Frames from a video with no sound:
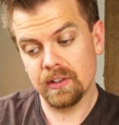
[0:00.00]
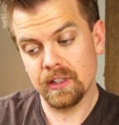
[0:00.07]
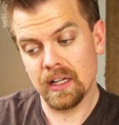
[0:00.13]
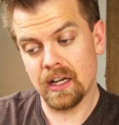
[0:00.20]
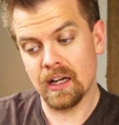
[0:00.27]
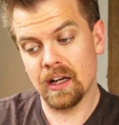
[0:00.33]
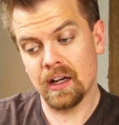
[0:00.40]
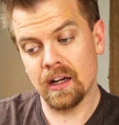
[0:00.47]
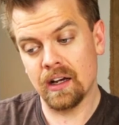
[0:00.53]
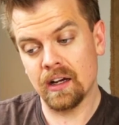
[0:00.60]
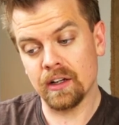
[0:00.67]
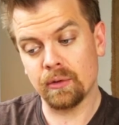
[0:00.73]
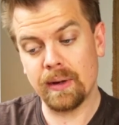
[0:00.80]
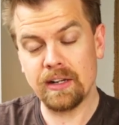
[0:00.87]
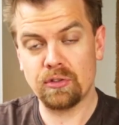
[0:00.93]

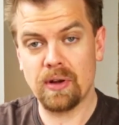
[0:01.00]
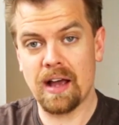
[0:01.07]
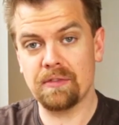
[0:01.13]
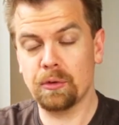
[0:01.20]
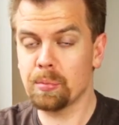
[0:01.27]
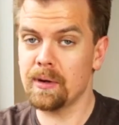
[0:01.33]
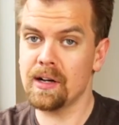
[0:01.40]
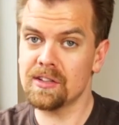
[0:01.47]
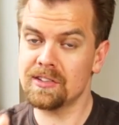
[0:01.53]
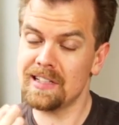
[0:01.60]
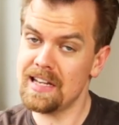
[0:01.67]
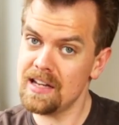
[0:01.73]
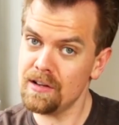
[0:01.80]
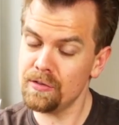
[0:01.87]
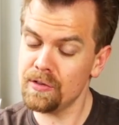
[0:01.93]
great travel press
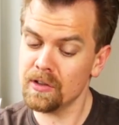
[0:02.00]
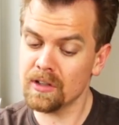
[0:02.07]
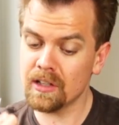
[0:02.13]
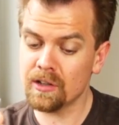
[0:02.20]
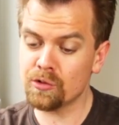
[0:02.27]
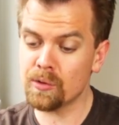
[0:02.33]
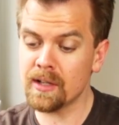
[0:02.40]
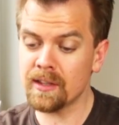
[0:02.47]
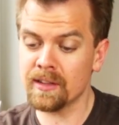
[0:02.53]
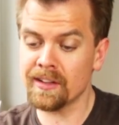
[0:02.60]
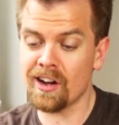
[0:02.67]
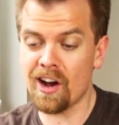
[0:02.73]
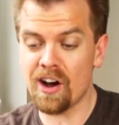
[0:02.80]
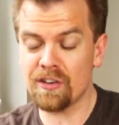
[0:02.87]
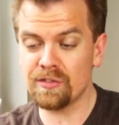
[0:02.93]
if you're gonna drink the
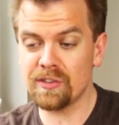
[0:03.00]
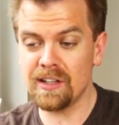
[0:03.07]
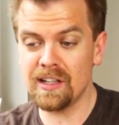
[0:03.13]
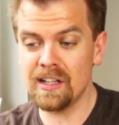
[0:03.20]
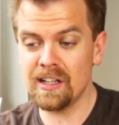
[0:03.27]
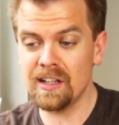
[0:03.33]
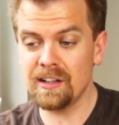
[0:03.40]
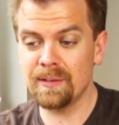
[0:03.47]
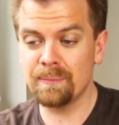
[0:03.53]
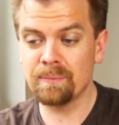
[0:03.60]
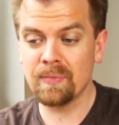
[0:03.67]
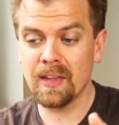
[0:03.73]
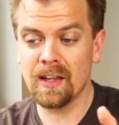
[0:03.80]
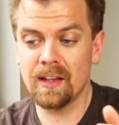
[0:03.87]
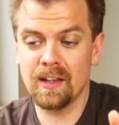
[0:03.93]
coffee
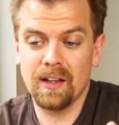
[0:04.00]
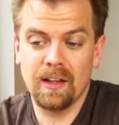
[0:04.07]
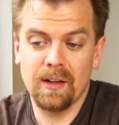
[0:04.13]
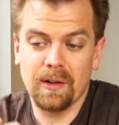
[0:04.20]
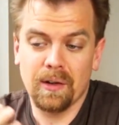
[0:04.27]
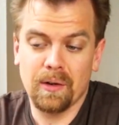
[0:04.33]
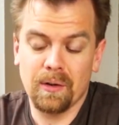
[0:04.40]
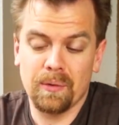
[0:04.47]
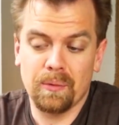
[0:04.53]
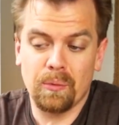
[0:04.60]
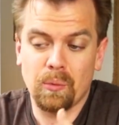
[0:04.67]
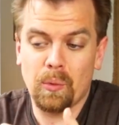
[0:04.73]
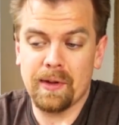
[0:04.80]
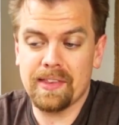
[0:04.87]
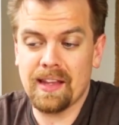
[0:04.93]

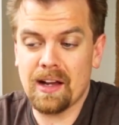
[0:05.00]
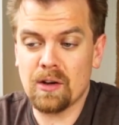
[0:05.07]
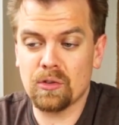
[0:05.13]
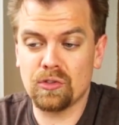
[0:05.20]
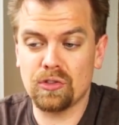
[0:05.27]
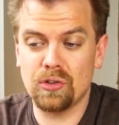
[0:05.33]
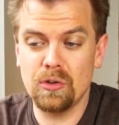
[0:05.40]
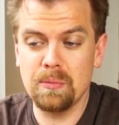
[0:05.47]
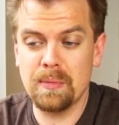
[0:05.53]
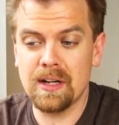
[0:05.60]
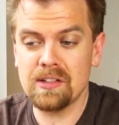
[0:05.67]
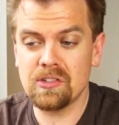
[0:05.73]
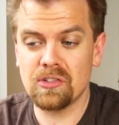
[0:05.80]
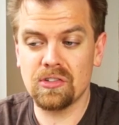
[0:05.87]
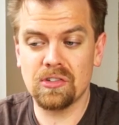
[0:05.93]
without too
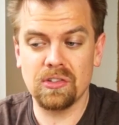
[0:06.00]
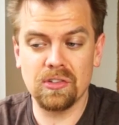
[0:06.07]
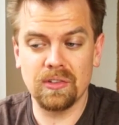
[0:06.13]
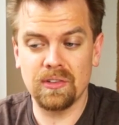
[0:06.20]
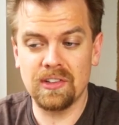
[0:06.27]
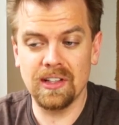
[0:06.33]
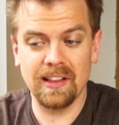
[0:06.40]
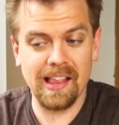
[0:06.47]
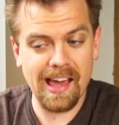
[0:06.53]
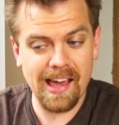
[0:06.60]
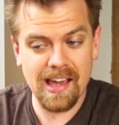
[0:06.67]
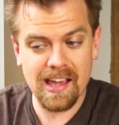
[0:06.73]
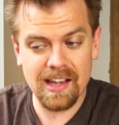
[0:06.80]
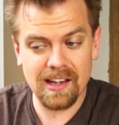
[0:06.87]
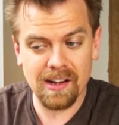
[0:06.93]
much
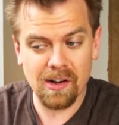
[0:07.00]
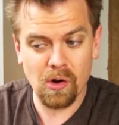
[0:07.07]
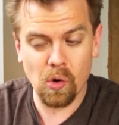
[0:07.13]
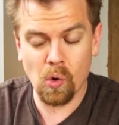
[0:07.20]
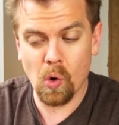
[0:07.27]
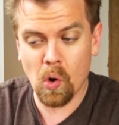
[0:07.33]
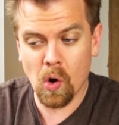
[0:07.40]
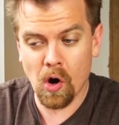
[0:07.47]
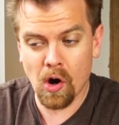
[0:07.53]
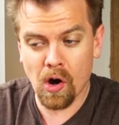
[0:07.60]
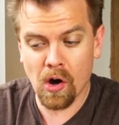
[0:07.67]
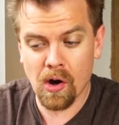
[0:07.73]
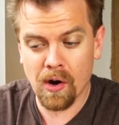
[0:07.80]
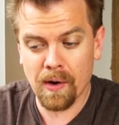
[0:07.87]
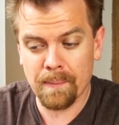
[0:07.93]
delay,
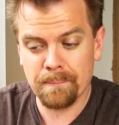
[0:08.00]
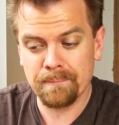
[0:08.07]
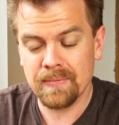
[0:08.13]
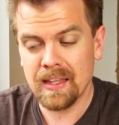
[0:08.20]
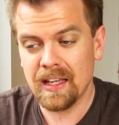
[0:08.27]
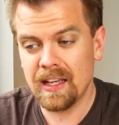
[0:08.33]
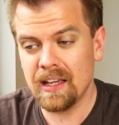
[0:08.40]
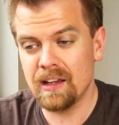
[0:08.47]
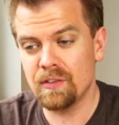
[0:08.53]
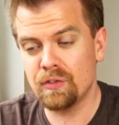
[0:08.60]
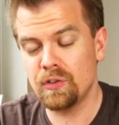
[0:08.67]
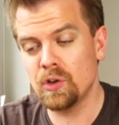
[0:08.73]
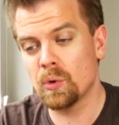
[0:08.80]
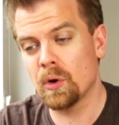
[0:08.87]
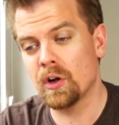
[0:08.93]
or
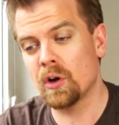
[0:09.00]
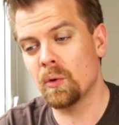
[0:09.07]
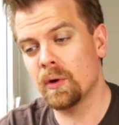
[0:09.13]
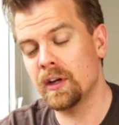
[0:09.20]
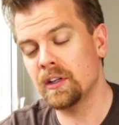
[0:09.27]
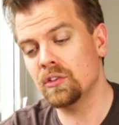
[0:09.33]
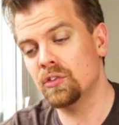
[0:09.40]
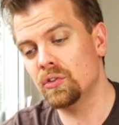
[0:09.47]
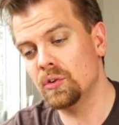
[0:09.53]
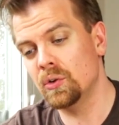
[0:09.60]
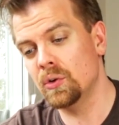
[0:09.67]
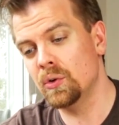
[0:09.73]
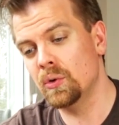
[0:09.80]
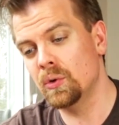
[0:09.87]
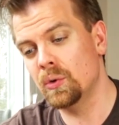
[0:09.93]
if you are going
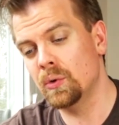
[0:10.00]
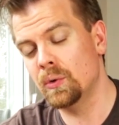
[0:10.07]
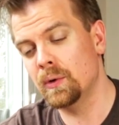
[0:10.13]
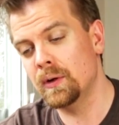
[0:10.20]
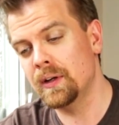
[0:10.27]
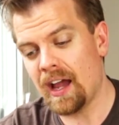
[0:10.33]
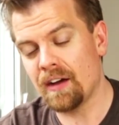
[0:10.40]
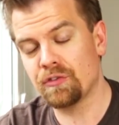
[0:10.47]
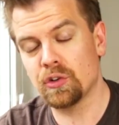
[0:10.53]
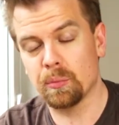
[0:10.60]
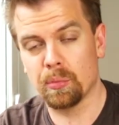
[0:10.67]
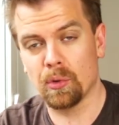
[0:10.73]
to, after